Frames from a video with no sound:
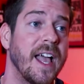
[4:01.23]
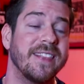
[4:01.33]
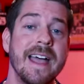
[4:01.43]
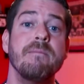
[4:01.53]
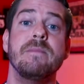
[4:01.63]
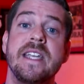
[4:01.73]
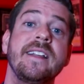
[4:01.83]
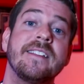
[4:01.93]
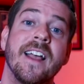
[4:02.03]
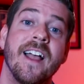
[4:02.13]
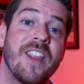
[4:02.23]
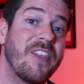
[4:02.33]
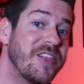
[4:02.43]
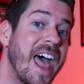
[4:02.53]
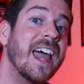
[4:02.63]
That means
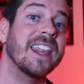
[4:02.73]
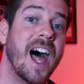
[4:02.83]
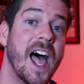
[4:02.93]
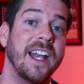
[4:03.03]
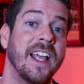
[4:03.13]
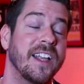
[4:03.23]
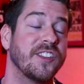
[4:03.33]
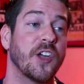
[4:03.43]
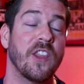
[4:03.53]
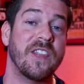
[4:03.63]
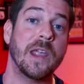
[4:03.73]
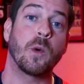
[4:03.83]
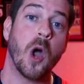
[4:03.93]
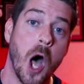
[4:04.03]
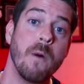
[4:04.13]
that that line saw that they
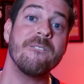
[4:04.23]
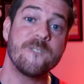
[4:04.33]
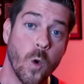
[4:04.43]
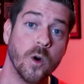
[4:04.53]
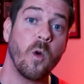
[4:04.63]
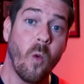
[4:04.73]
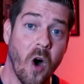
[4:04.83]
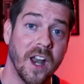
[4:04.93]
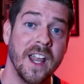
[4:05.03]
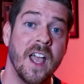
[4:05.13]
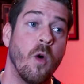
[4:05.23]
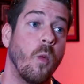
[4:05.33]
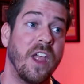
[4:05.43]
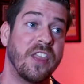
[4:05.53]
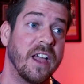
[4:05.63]
were up 4-1
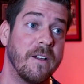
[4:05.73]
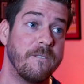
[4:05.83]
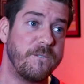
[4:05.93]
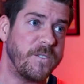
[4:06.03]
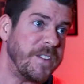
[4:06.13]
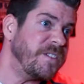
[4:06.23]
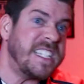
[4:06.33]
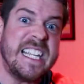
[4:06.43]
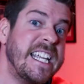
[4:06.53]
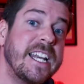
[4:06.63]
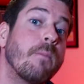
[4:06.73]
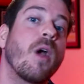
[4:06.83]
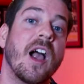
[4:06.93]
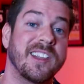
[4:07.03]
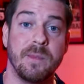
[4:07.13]
with 15
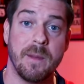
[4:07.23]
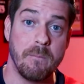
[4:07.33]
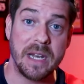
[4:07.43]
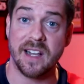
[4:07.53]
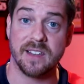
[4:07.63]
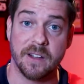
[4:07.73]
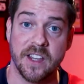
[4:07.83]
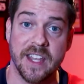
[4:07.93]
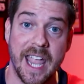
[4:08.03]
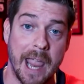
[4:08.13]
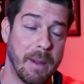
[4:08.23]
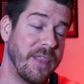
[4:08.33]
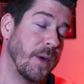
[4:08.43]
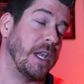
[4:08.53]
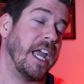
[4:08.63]
approximate minutes left in the game,
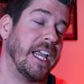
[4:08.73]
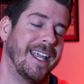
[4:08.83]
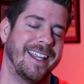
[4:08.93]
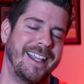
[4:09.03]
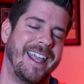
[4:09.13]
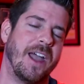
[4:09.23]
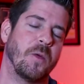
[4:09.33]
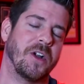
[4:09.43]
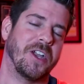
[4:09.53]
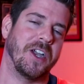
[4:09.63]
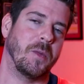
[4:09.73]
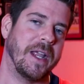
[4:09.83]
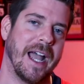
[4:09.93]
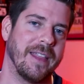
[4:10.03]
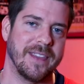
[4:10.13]
and they were like, yeah, we're good, we
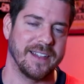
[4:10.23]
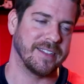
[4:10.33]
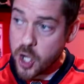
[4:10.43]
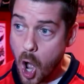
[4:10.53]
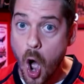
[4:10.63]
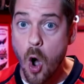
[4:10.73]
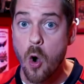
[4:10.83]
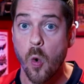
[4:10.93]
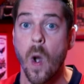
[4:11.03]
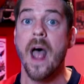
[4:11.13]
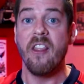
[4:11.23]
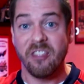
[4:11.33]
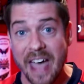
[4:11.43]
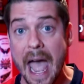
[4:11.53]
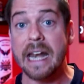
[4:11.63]
got this. No!
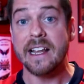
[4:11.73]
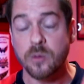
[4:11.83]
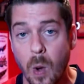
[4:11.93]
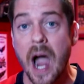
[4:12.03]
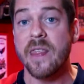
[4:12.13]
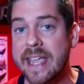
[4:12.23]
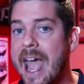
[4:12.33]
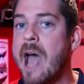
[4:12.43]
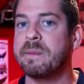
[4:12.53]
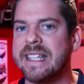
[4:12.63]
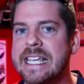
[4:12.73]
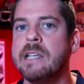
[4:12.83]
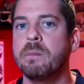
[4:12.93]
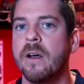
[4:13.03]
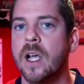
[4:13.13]
That is why the Caps
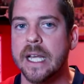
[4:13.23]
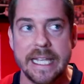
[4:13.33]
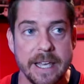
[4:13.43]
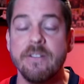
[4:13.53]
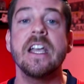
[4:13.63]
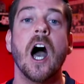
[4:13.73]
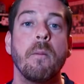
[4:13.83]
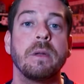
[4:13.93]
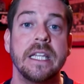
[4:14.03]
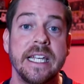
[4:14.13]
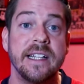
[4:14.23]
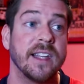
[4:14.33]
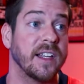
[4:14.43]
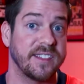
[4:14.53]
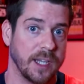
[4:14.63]
keep giving up leads,
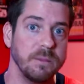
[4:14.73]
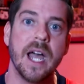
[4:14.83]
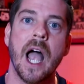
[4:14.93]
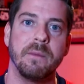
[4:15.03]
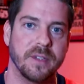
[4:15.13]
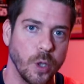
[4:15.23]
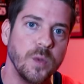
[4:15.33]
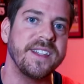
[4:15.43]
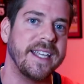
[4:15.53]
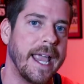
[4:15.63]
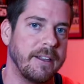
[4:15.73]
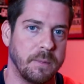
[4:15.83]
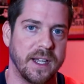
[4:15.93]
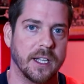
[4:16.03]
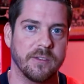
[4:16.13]
sometimes losing games
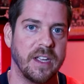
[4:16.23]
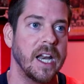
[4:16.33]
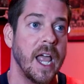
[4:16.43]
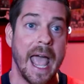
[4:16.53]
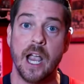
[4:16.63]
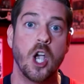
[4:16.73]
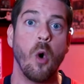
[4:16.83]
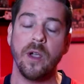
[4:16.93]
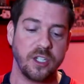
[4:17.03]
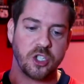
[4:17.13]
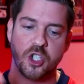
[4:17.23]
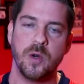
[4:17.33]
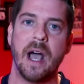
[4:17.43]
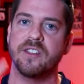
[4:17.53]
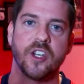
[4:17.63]
because of it, and going to
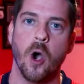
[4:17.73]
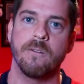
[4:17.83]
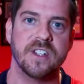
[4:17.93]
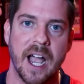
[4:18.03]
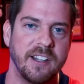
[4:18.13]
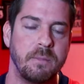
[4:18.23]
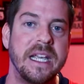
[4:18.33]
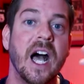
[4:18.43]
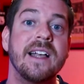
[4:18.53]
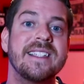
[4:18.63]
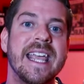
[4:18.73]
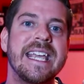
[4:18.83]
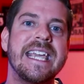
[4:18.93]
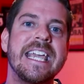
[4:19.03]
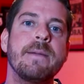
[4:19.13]
shootouts and overtimes because they
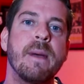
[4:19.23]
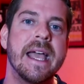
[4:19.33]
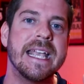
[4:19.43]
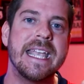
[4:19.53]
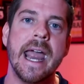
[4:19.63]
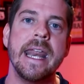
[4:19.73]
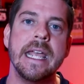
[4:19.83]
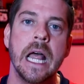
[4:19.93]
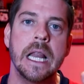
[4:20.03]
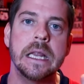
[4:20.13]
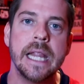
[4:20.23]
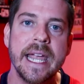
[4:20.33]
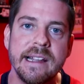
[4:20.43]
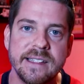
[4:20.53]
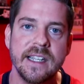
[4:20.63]
keep getting
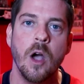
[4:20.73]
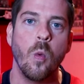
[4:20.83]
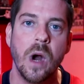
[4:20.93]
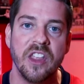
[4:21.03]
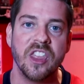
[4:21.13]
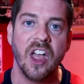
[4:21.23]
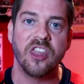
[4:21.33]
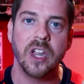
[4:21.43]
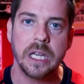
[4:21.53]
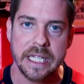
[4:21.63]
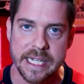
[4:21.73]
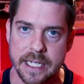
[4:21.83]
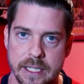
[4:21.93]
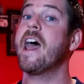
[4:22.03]
lazy with the lead.